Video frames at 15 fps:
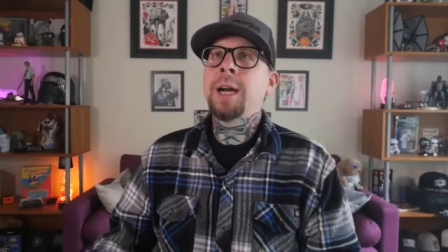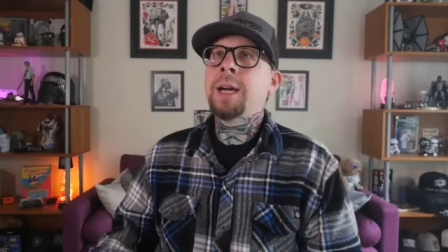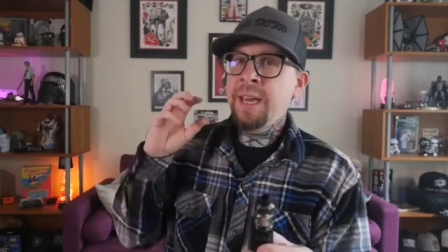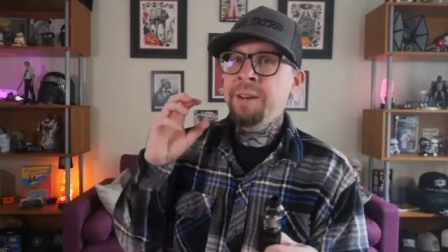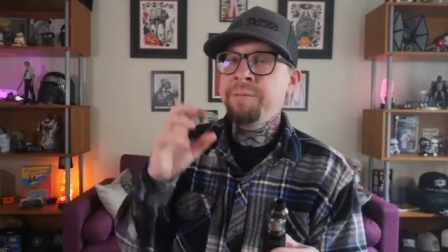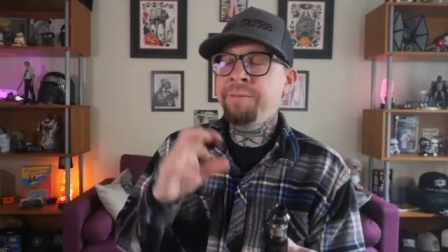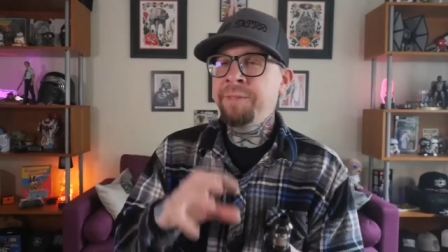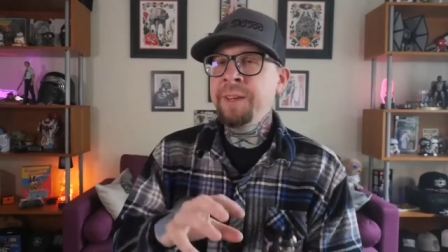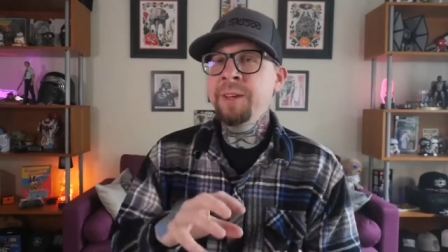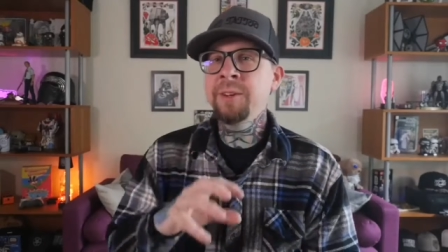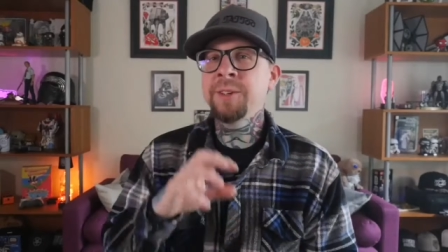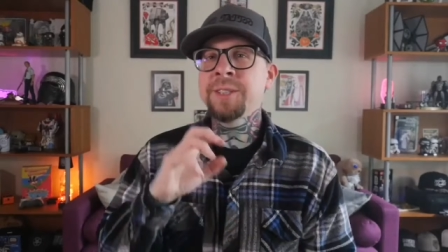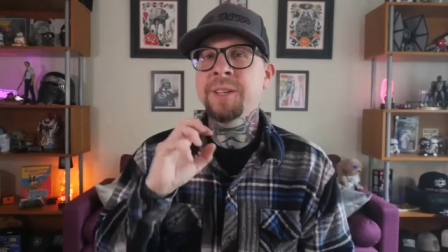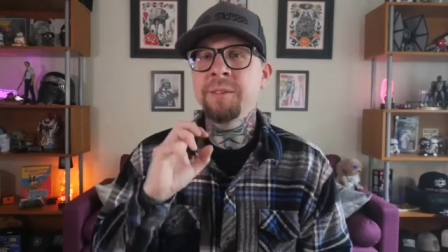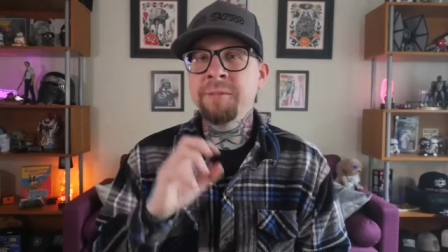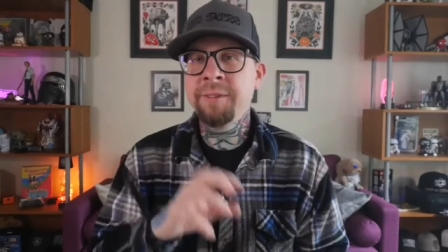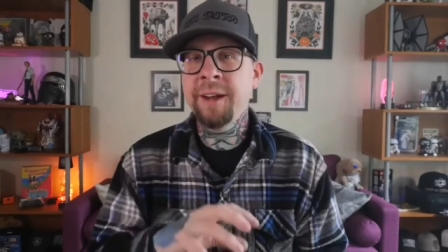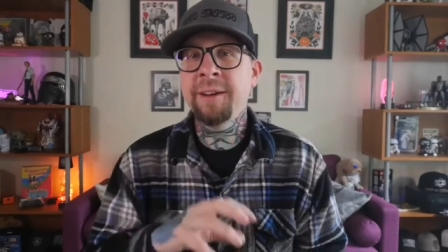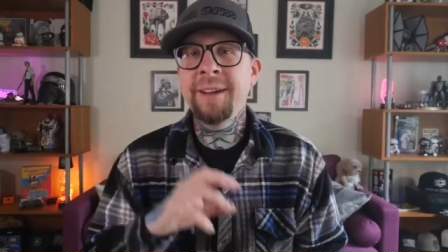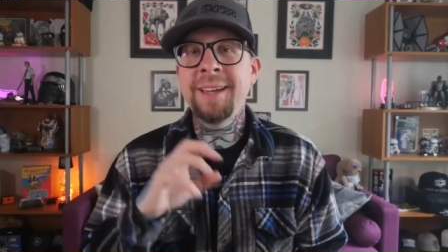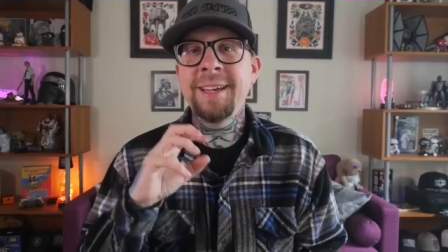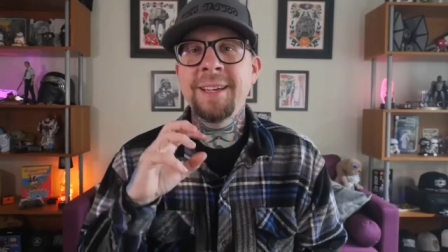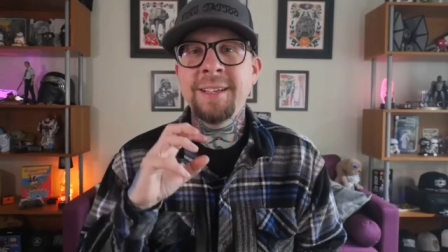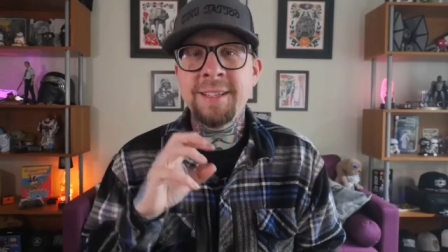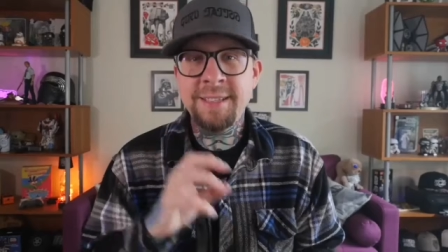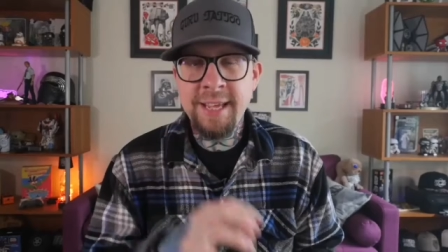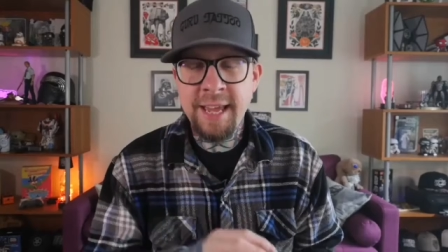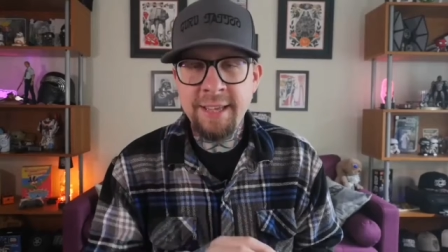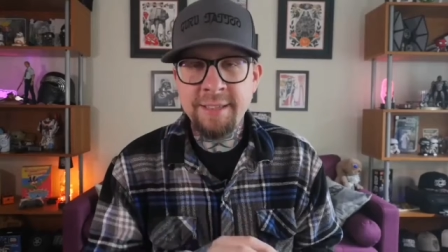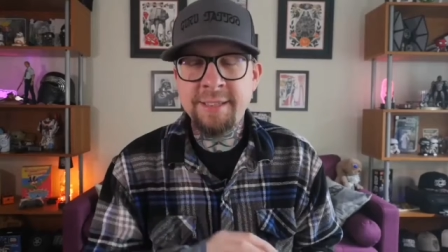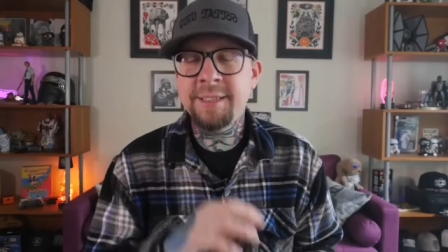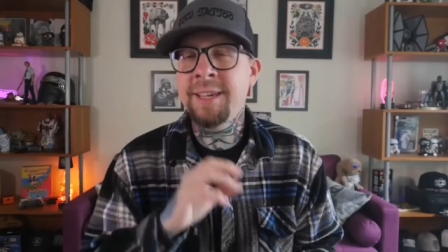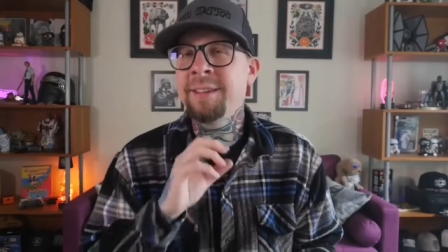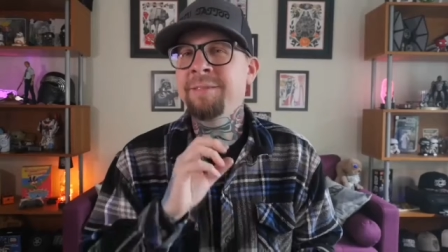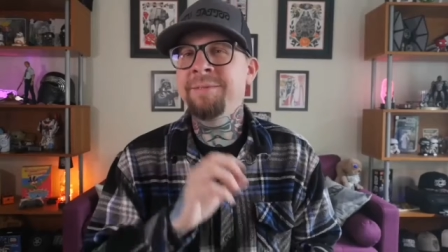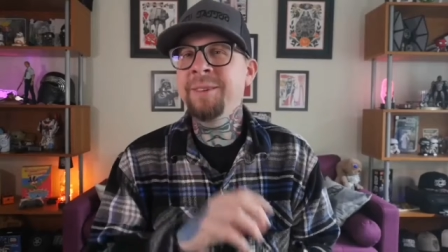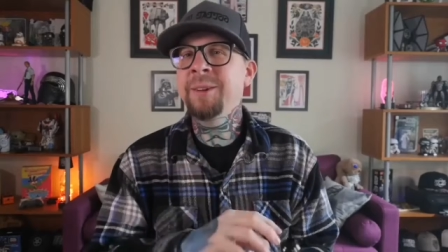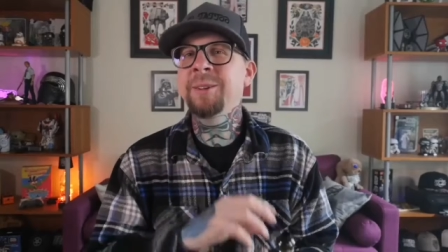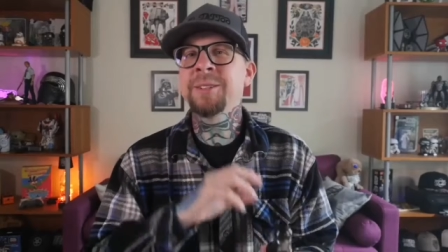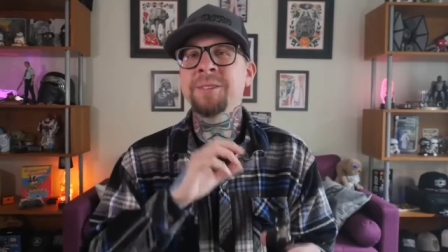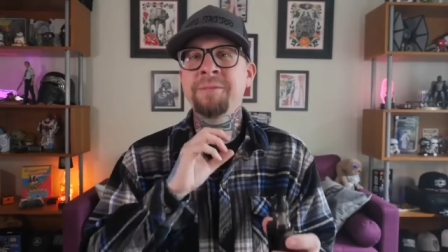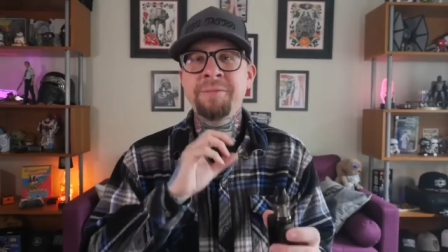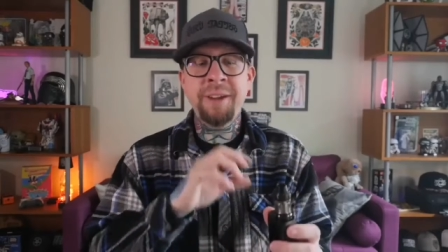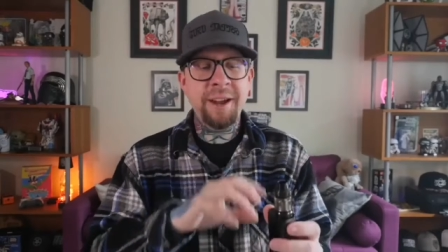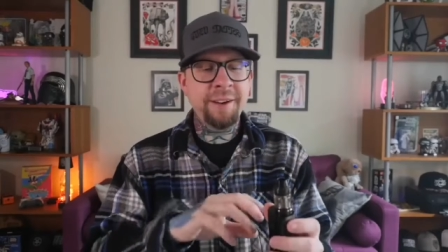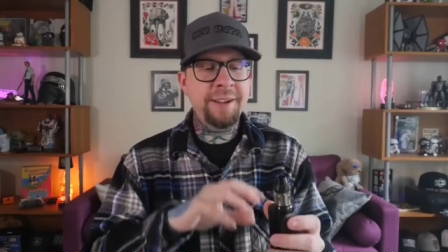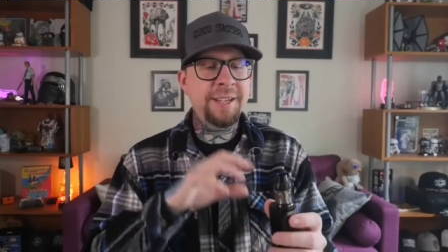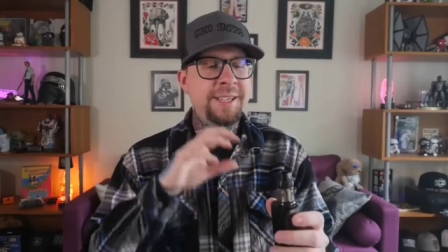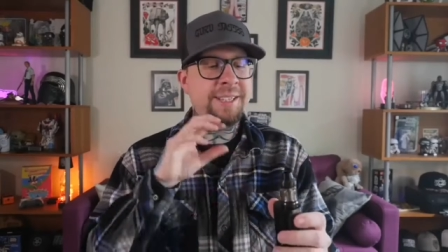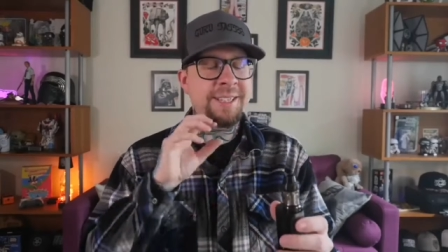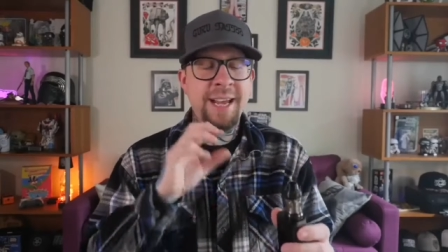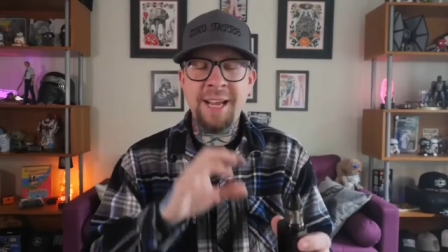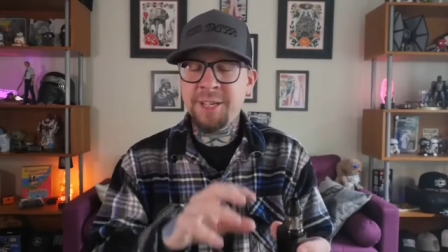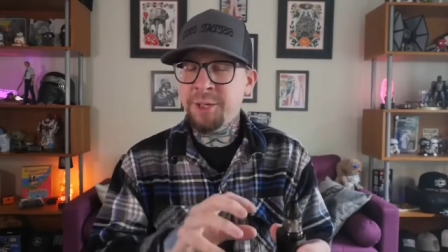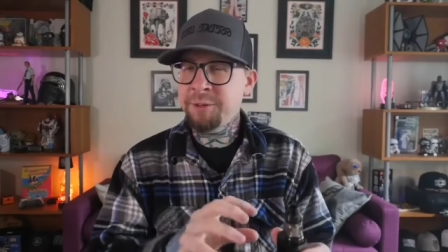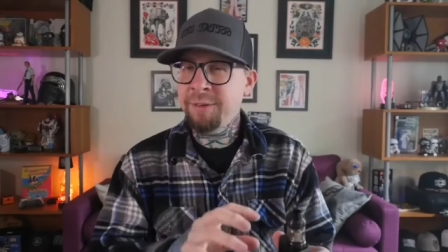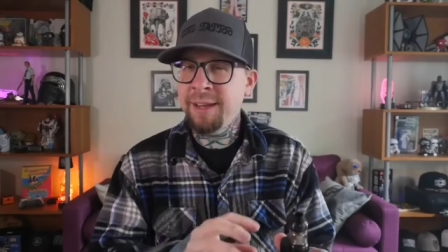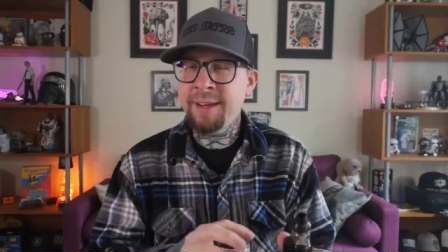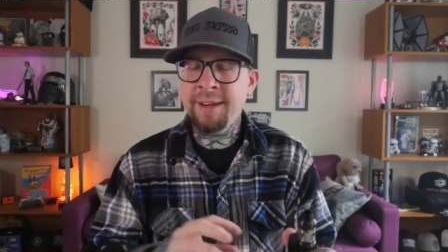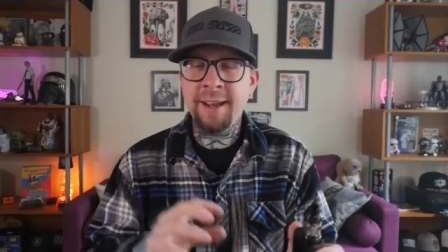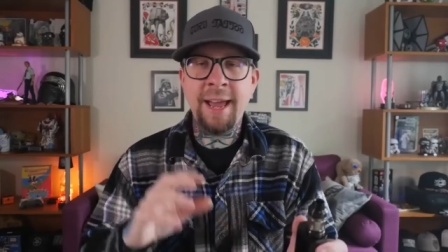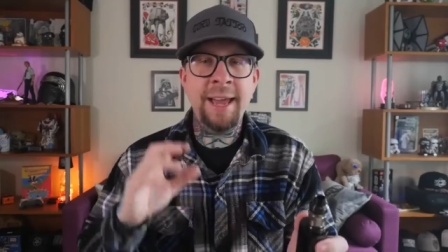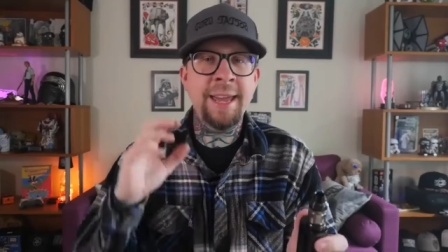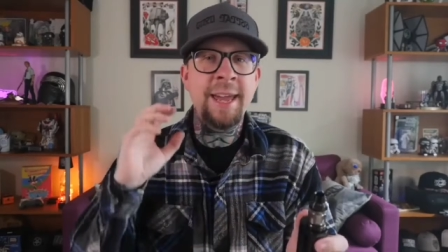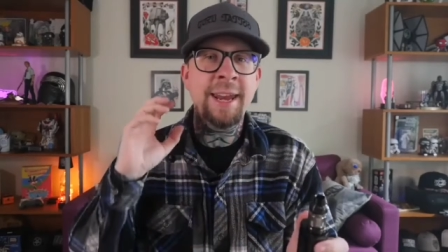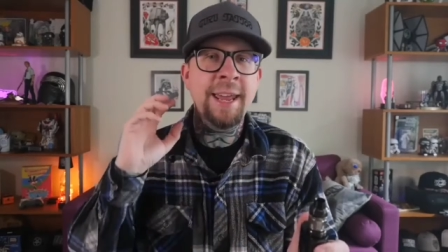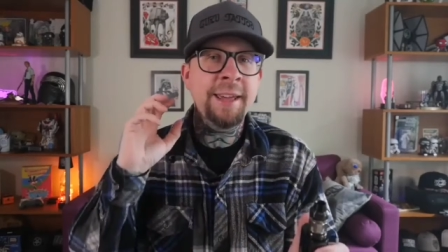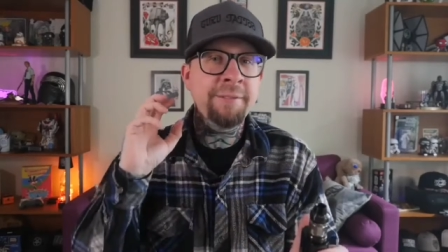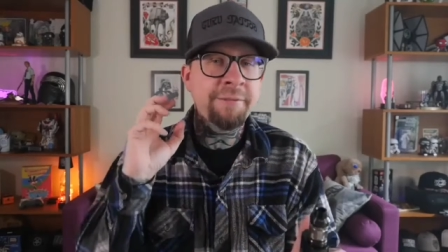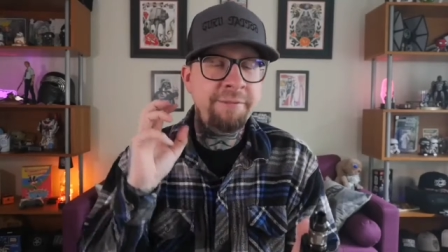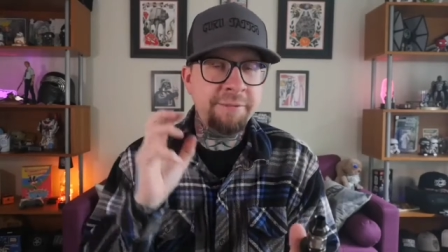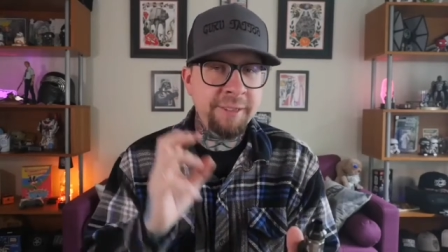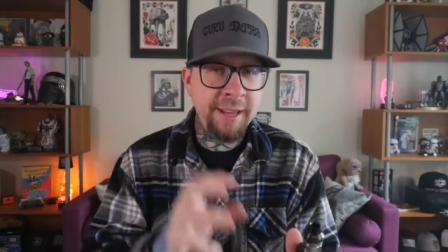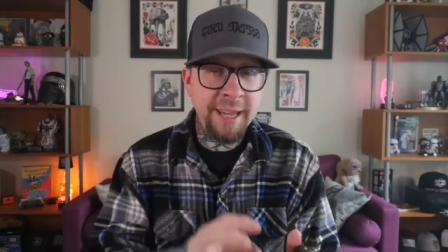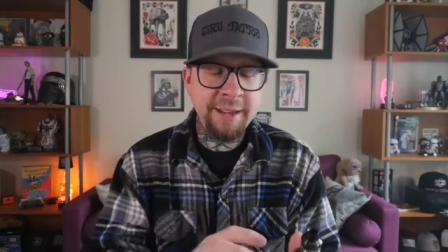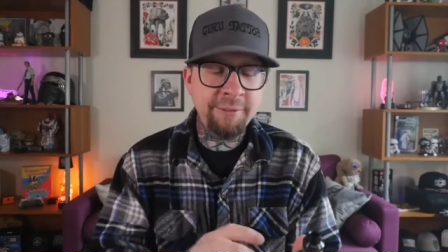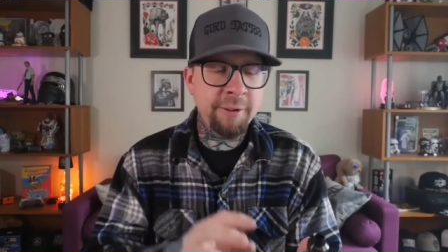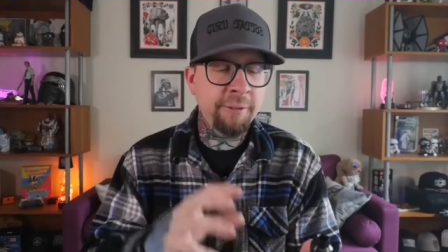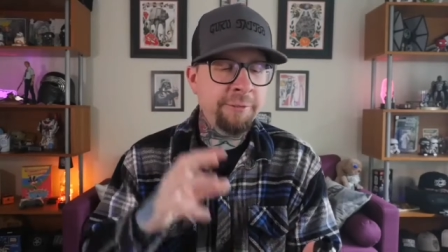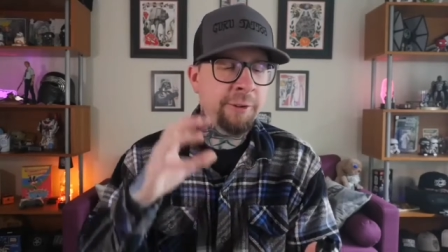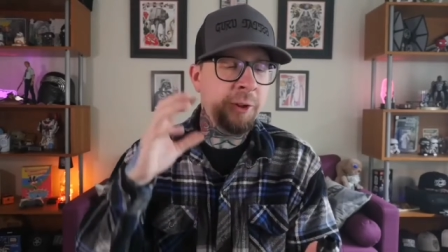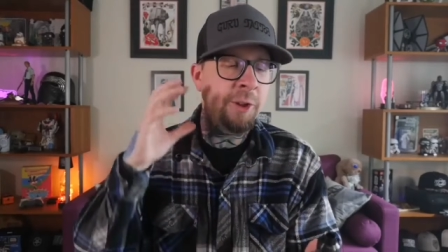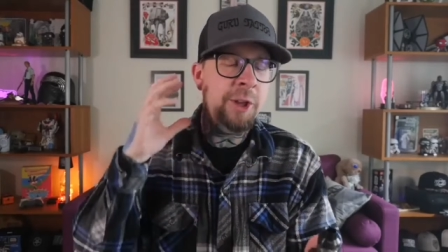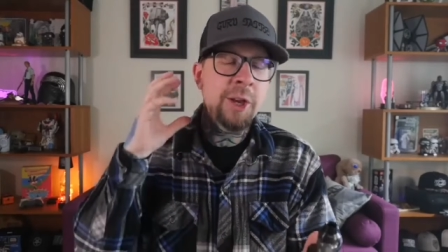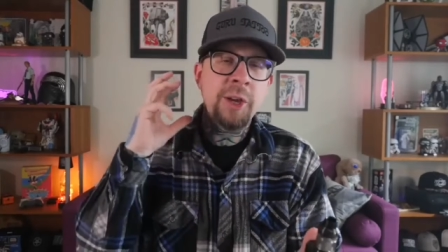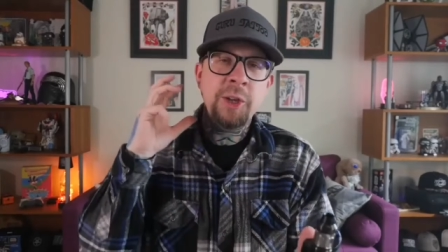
It feels very dense. It feels very saturated. I get a flavorful,